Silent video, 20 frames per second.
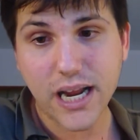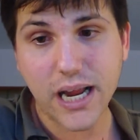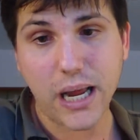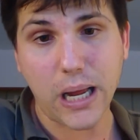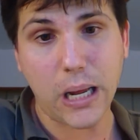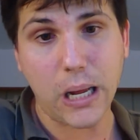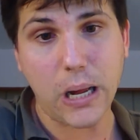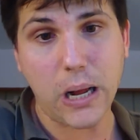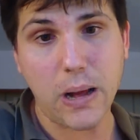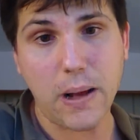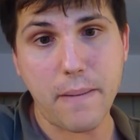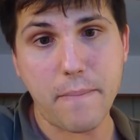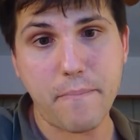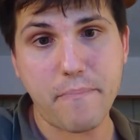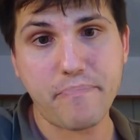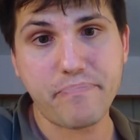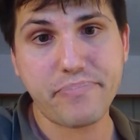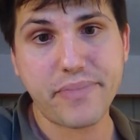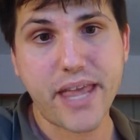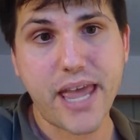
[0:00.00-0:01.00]

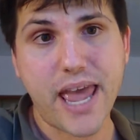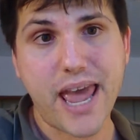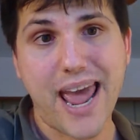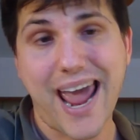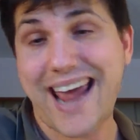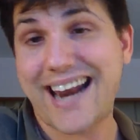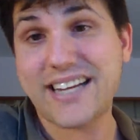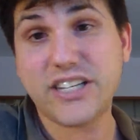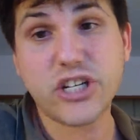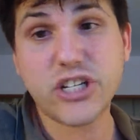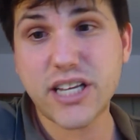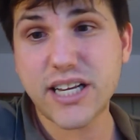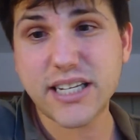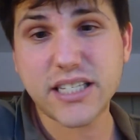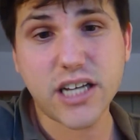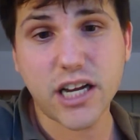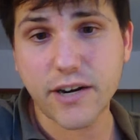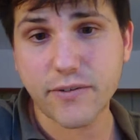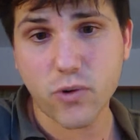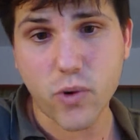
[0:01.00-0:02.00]
and I just did a
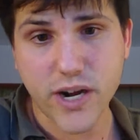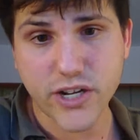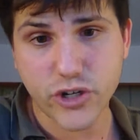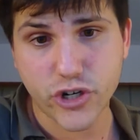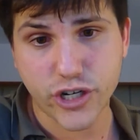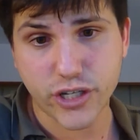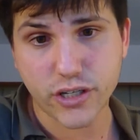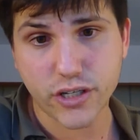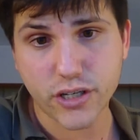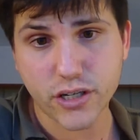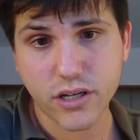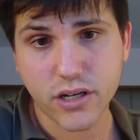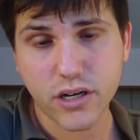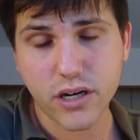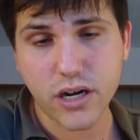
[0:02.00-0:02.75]
ton of questions.